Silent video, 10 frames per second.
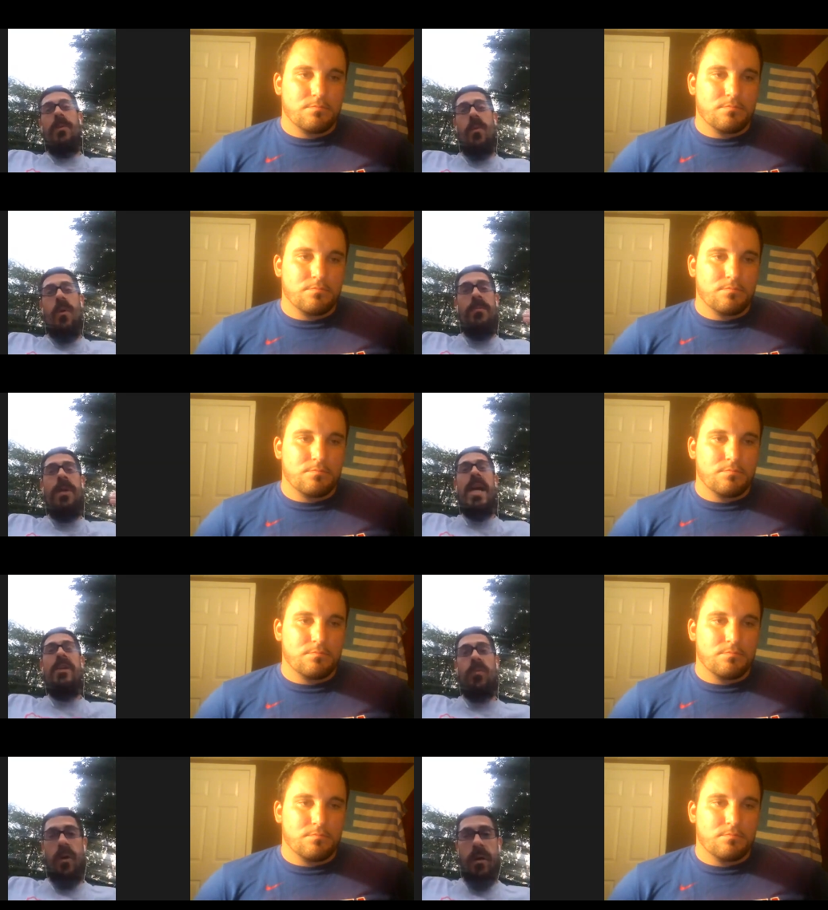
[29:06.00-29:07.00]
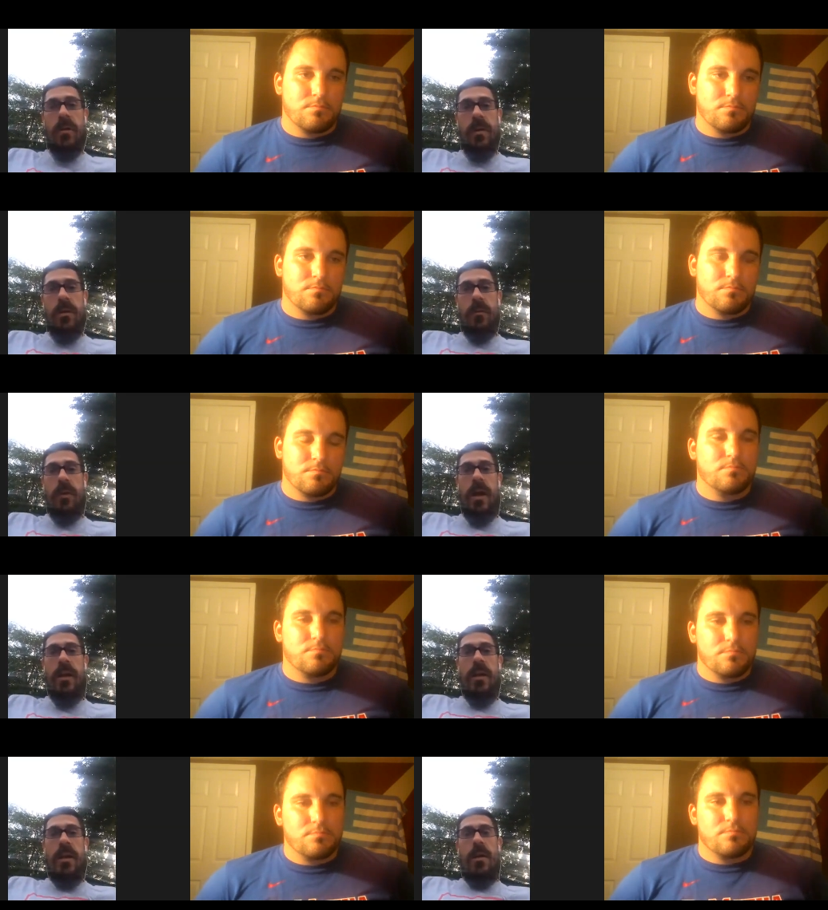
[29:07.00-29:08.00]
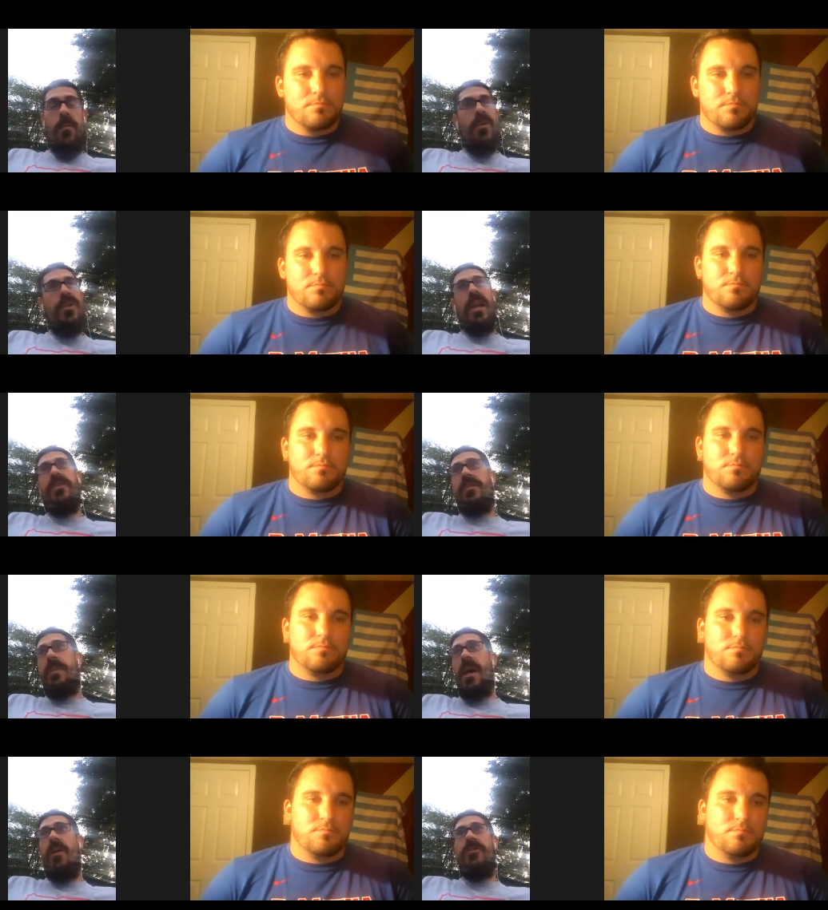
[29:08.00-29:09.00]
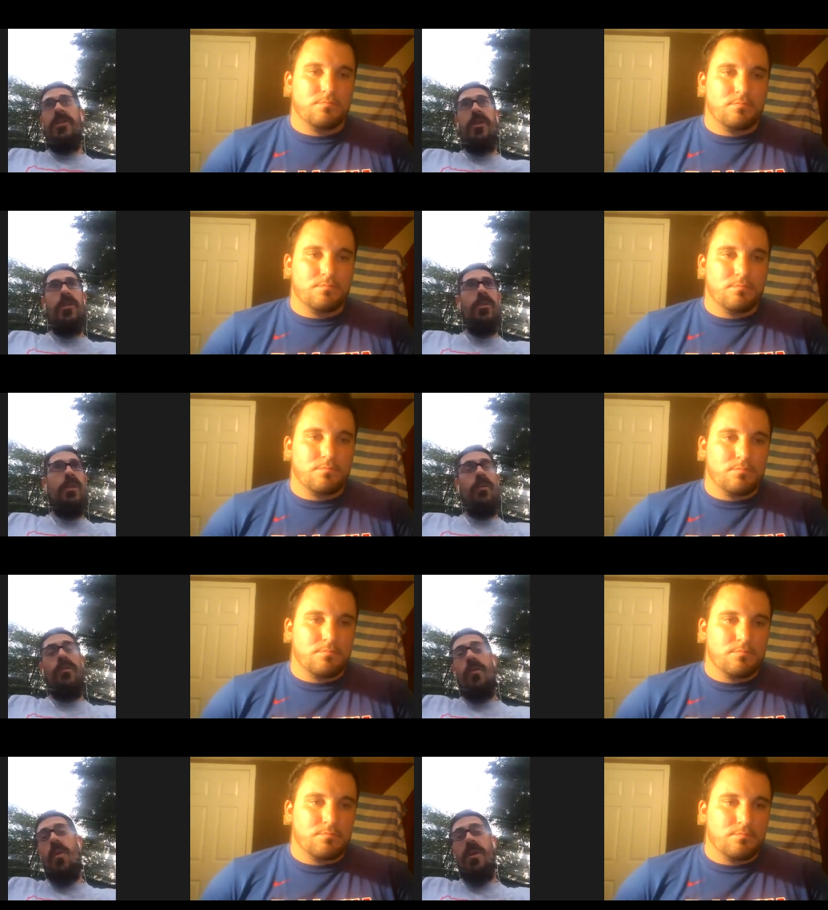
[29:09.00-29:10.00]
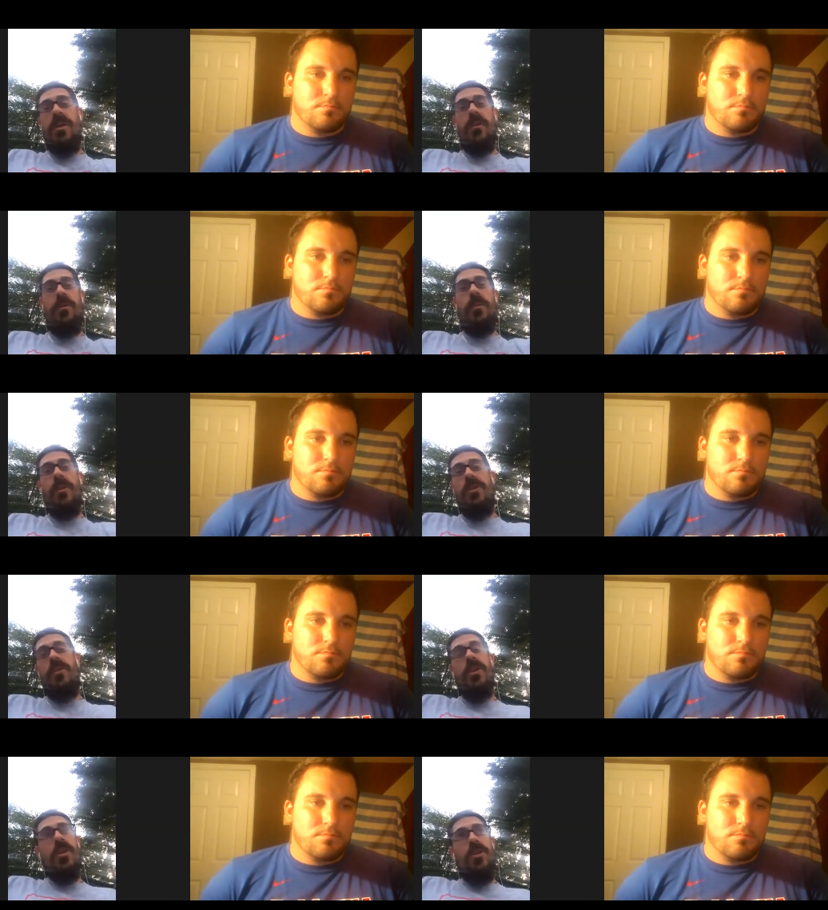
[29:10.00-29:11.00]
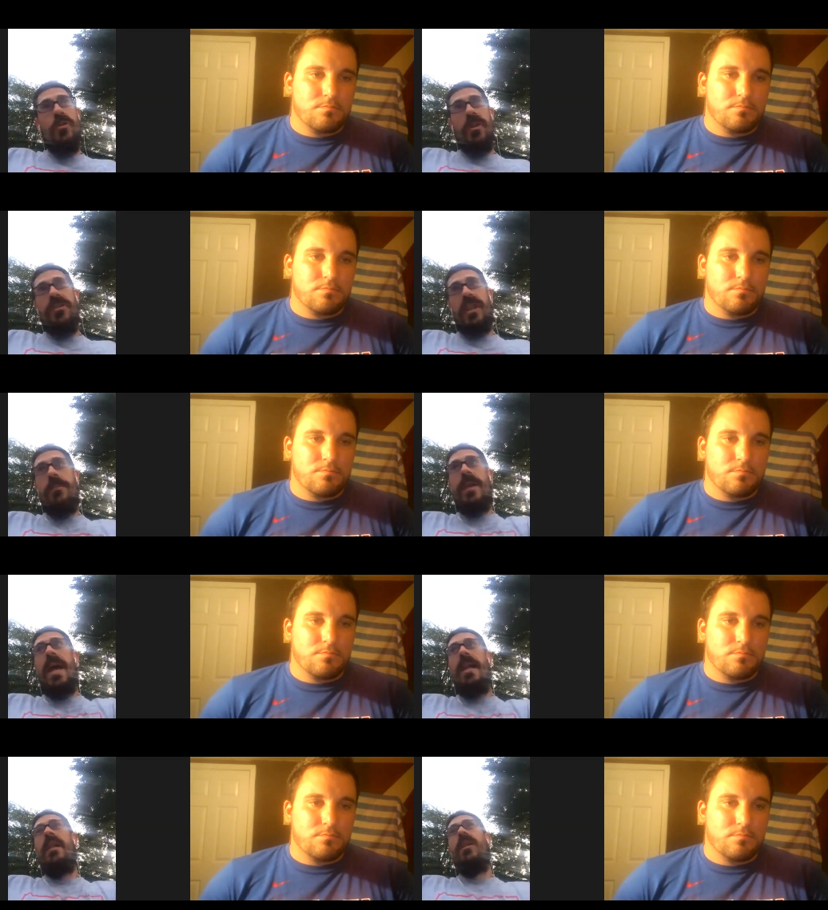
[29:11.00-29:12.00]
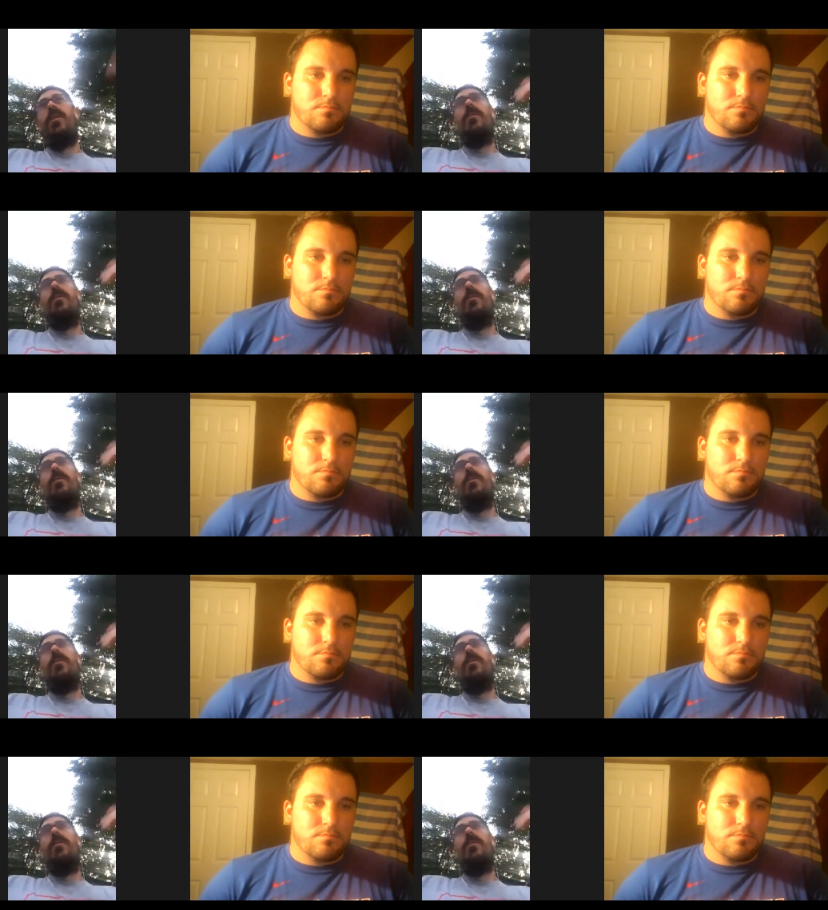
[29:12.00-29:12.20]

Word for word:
Speaker 1: one, page one, right? When you get somebody else in year, you know, four and year three, you can skip ahead a little